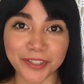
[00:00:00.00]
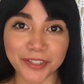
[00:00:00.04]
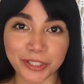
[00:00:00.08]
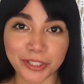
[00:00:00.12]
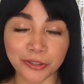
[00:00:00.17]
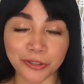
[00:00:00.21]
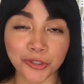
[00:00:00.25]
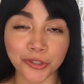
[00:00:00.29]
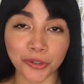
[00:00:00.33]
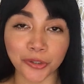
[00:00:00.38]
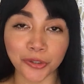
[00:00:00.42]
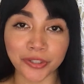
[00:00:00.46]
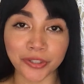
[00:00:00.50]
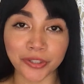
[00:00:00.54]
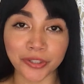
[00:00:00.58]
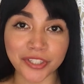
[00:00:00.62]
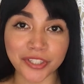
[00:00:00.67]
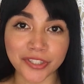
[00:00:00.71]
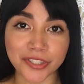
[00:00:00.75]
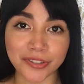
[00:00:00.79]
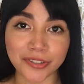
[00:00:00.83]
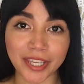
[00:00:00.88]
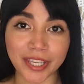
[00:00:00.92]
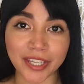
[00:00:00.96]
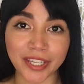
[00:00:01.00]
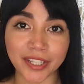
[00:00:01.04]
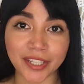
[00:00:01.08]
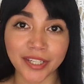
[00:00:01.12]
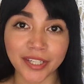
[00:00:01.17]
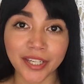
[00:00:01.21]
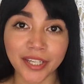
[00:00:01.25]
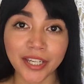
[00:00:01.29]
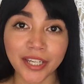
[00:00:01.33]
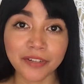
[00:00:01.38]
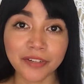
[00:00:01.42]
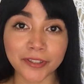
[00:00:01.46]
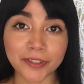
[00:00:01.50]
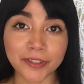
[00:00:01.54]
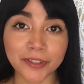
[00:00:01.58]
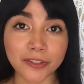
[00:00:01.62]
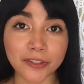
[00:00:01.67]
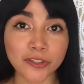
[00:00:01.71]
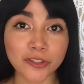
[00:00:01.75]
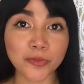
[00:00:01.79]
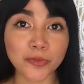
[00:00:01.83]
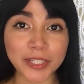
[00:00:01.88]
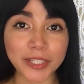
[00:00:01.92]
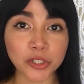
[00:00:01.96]
to join us today for the
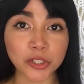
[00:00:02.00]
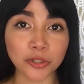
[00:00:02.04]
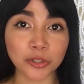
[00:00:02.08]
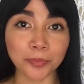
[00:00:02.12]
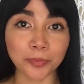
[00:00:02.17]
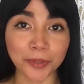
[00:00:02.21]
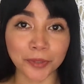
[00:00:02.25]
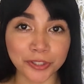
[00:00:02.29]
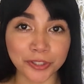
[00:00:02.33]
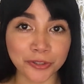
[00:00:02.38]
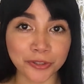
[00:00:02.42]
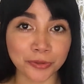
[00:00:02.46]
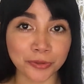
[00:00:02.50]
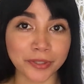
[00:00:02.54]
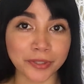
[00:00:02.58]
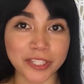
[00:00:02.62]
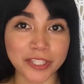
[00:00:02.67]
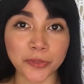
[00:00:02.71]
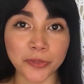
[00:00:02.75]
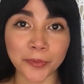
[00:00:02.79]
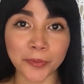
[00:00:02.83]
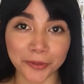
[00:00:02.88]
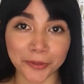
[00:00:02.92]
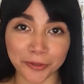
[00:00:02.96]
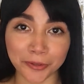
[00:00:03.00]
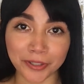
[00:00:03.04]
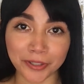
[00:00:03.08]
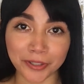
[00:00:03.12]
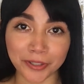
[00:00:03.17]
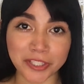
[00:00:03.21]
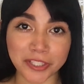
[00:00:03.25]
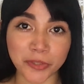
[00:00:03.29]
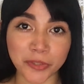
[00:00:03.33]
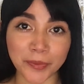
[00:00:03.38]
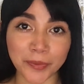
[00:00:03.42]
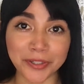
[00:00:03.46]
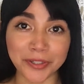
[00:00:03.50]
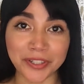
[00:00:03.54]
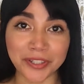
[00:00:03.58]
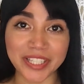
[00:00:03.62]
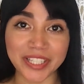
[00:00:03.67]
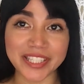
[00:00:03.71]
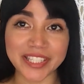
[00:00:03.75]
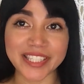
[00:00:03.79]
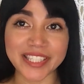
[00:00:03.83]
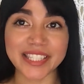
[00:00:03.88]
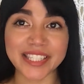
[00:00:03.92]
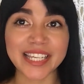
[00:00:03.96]
special virtual explorer
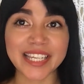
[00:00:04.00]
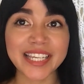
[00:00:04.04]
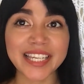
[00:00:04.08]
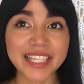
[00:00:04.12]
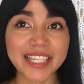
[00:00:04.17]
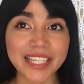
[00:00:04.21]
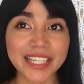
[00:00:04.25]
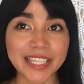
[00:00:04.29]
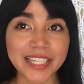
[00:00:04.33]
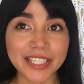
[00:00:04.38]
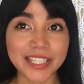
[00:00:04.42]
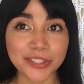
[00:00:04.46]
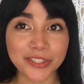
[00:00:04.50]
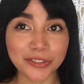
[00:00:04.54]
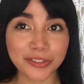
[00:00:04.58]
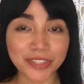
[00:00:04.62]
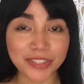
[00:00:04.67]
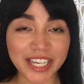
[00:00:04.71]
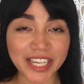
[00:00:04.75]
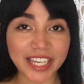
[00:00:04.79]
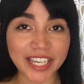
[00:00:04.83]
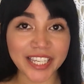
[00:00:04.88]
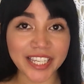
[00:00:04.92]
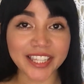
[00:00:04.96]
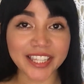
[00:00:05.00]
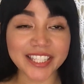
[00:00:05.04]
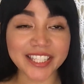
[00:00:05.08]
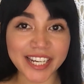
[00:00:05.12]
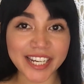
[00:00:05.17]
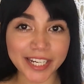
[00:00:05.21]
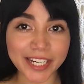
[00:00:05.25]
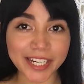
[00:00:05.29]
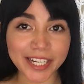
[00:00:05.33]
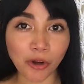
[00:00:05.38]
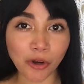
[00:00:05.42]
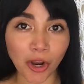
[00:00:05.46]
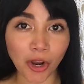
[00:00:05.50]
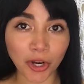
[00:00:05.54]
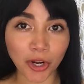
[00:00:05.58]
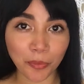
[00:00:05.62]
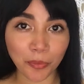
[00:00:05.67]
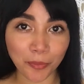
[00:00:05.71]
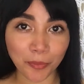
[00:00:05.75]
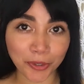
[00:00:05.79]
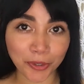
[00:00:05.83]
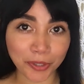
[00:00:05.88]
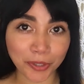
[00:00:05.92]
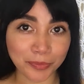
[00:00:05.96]
experience. Today, the San Diego
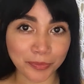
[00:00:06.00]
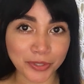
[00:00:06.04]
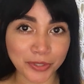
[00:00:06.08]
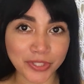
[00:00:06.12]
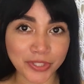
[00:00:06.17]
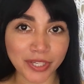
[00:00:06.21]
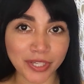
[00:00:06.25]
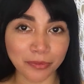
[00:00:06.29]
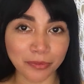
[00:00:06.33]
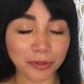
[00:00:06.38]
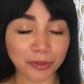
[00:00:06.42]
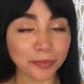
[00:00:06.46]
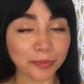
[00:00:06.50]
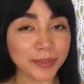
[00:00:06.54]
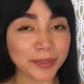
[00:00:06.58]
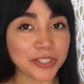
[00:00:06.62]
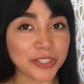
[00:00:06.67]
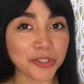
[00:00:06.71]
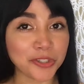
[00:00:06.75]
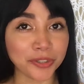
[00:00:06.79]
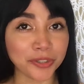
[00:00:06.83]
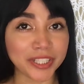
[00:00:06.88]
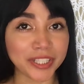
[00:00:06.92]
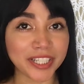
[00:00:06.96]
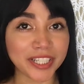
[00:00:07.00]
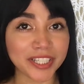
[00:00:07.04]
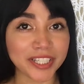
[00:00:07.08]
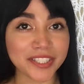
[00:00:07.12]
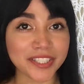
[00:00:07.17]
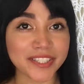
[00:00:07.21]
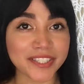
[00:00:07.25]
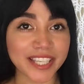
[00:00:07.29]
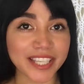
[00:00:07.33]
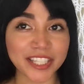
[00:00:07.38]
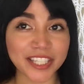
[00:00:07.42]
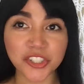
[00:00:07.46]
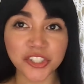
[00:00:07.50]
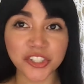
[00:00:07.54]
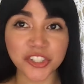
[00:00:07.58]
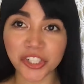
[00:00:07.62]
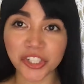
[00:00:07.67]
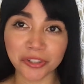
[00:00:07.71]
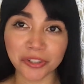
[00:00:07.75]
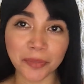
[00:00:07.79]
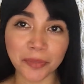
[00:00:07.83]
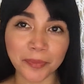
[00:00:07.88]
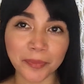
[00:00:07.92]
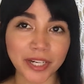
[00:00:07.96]
Automotive Museum will be joining us and
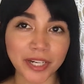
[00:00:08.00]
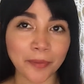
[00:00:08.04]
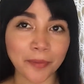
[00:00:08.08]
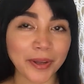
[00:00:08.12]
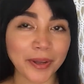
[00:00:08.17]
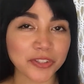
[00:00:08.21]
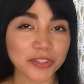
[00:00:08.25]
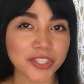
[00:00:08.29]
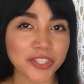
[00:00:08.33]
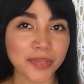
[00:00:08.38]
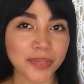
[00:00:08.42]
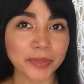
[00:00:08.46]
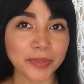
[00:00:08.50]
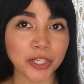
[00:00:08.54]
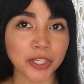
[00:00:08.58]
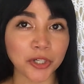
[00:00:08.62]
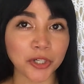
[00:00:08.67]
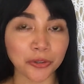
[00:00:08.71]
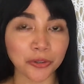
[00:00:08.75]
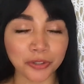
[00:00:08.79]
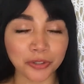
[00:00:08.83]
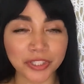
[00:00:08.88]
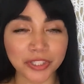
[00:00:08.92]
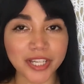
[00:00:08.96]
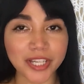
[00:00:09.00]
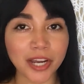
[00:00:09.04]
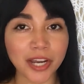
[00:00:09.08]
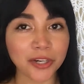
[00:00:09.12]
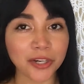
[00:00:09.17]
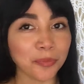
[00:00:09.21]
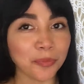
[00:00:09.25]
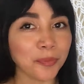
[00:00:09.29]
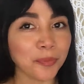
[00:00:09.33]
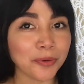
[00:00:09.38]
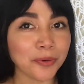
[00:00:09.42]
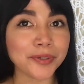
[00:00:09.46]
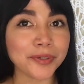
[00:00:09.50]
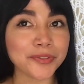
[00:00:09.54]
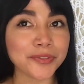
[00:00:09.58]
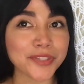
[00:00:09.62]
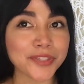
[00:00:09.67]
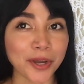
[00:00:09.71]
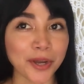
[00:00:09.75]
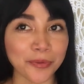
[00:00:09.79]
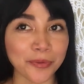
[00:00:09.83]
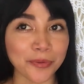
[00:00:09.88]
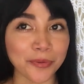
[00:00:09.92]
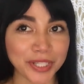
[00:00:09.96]
sharing a bit about some of the current automobiles
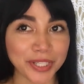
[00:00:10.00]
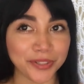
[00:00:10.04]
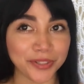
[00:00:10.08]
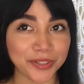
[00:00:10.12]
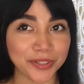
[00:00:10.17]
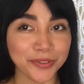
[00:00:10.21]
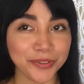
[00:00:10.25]
on view.